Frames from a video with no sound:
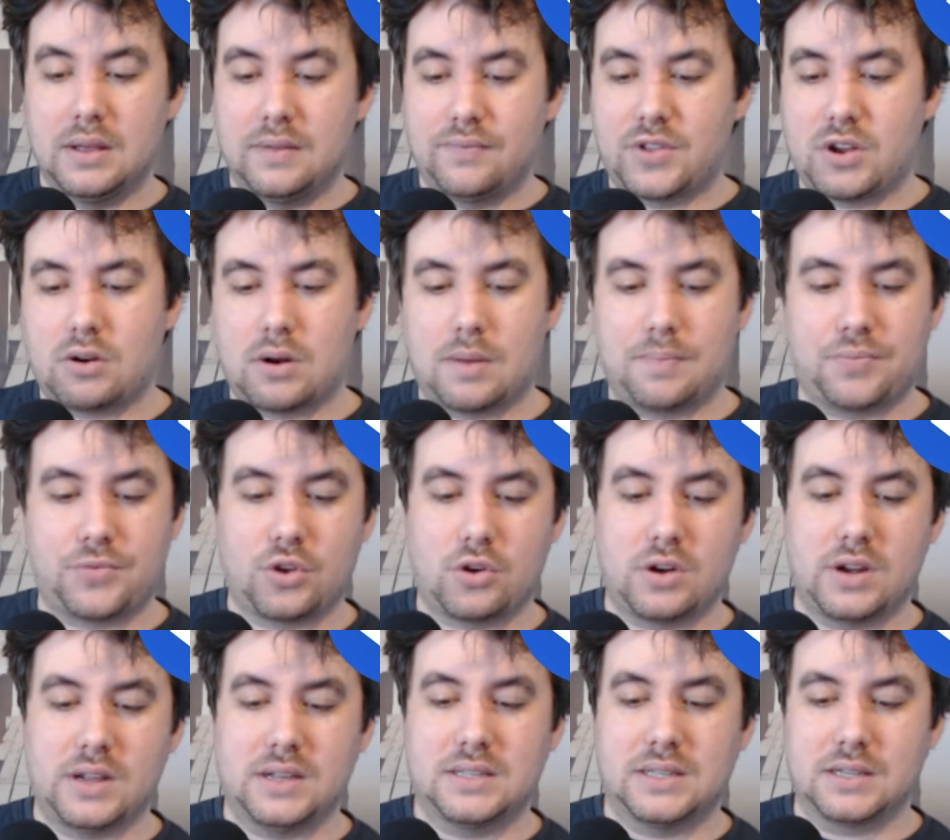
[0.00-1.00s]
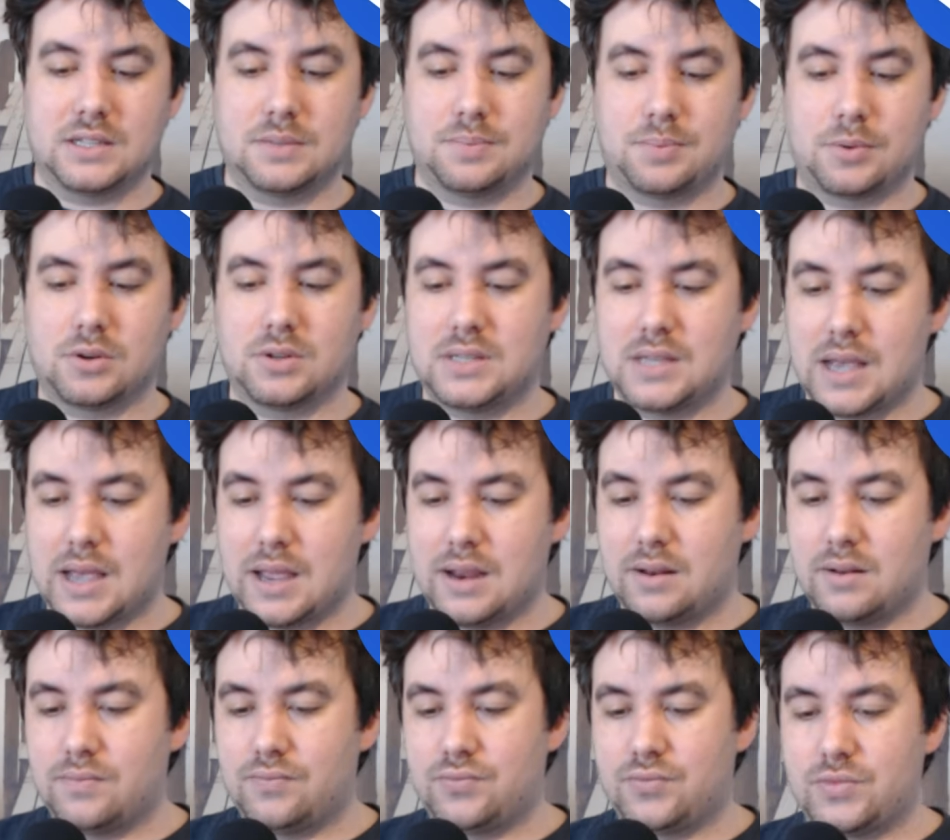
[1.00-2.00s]
They're up 36%
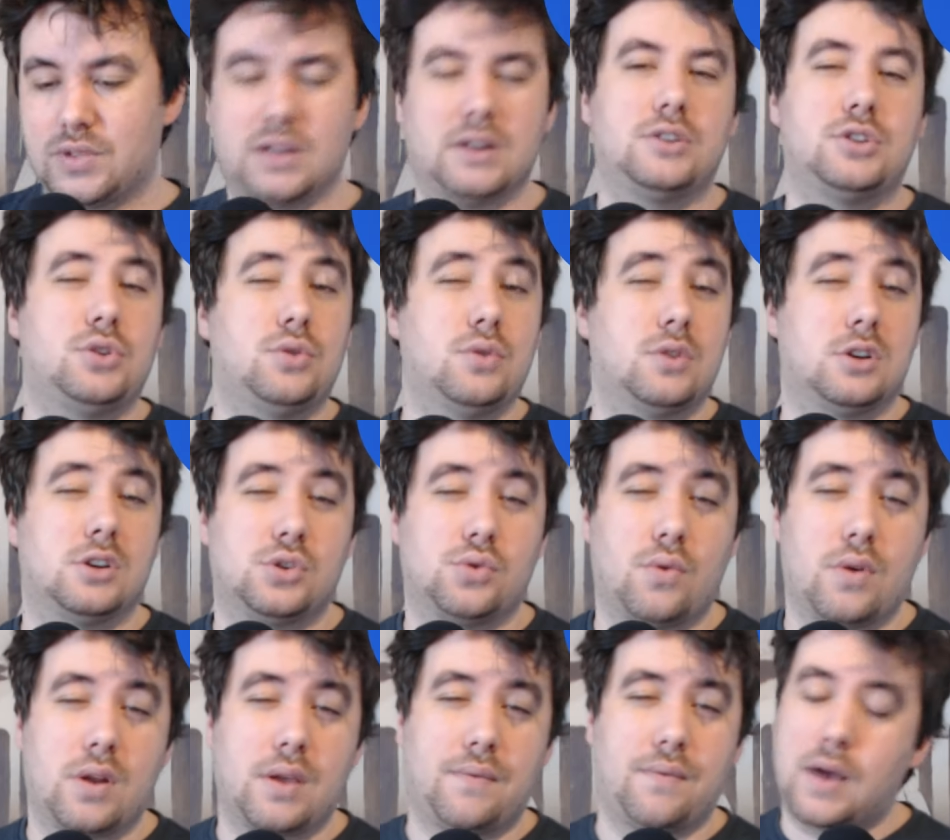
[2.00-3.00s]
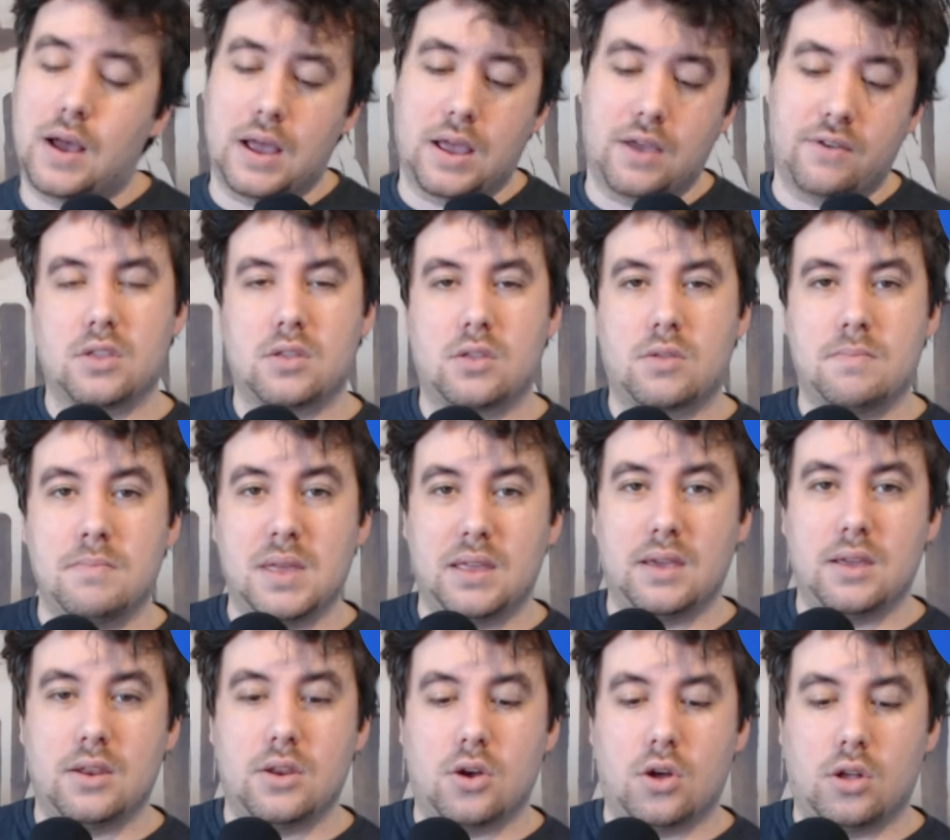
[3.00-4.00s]
at a 225
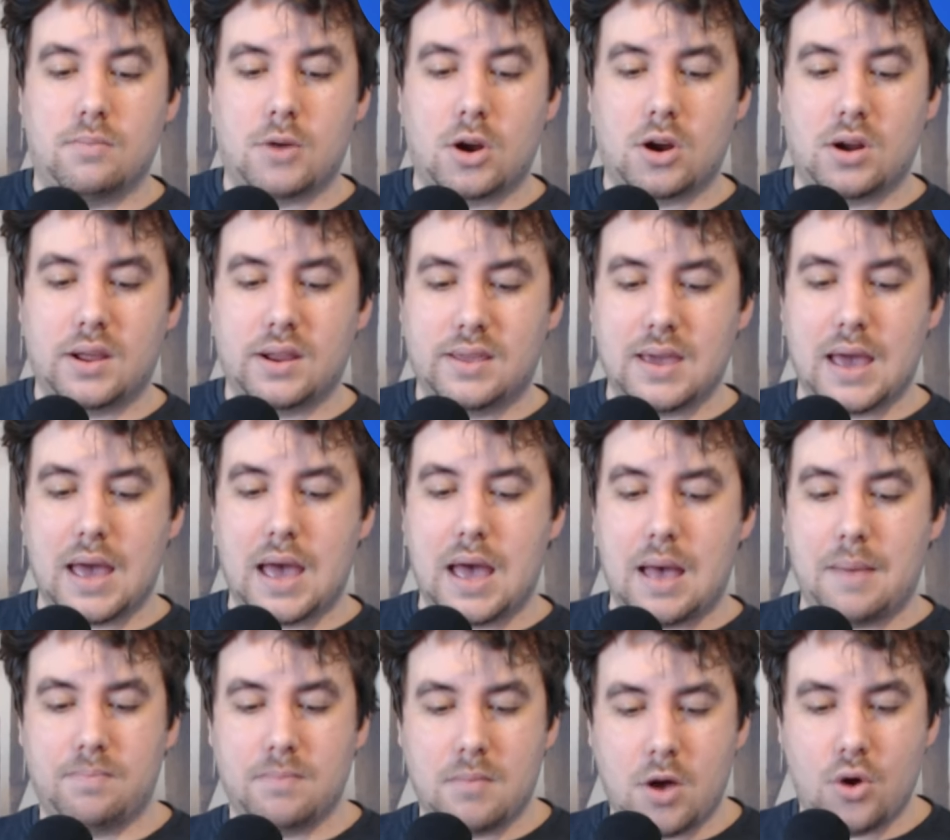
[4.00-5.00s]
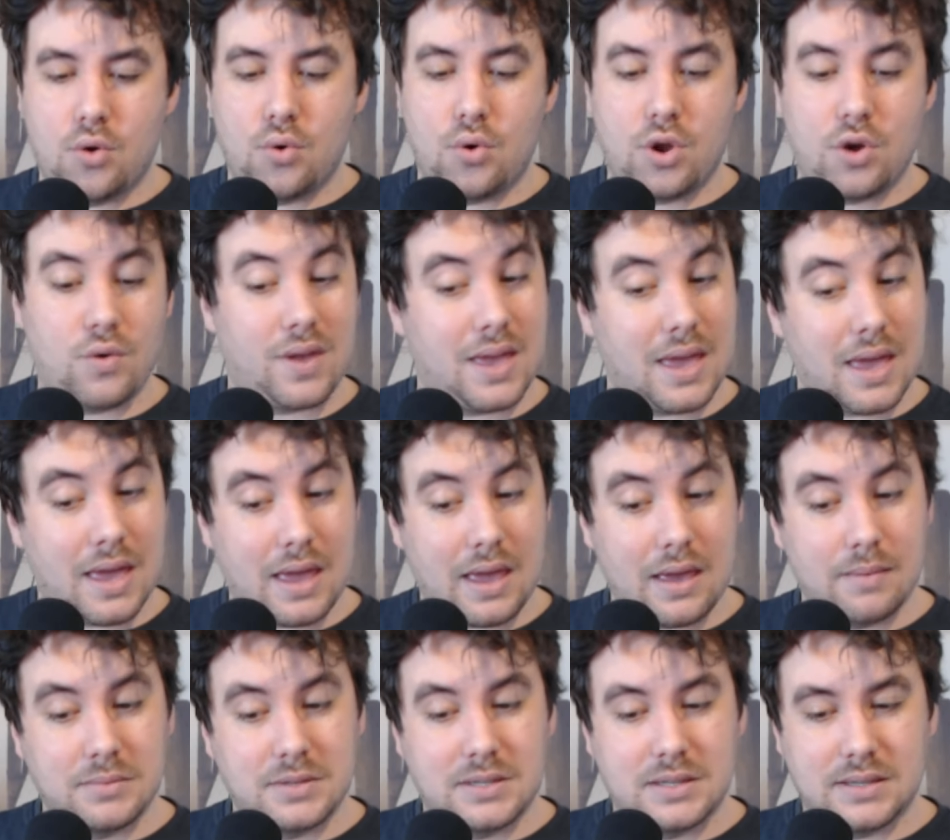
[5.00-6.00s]
million dollar market cap. Maru
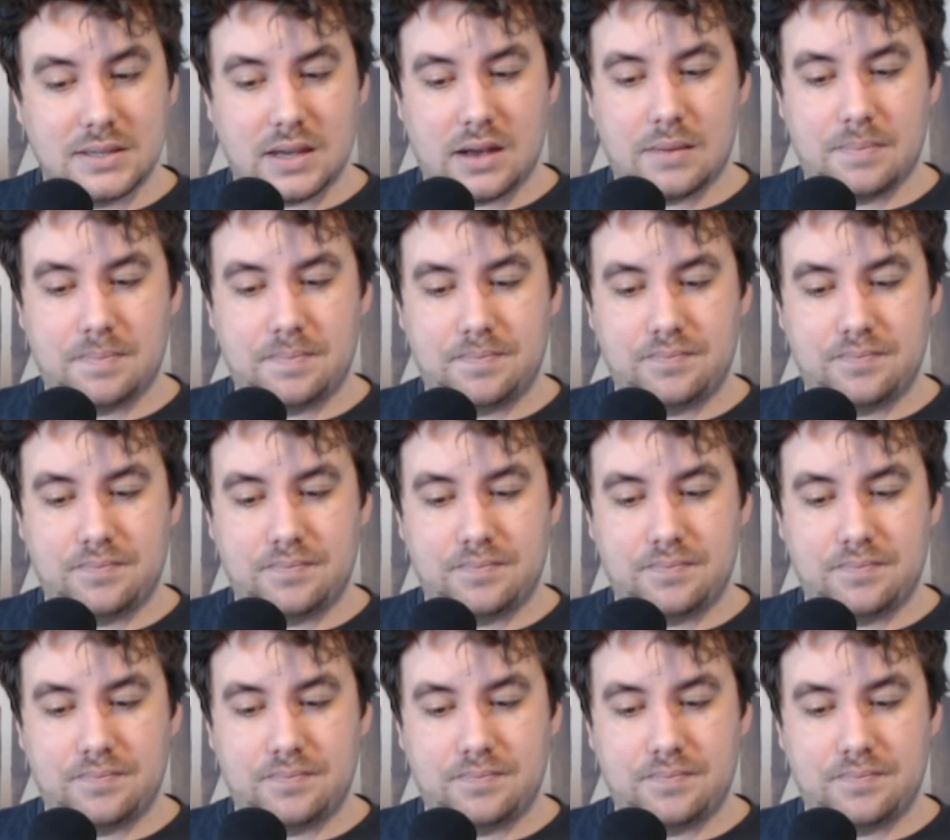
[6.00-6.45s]
Games is up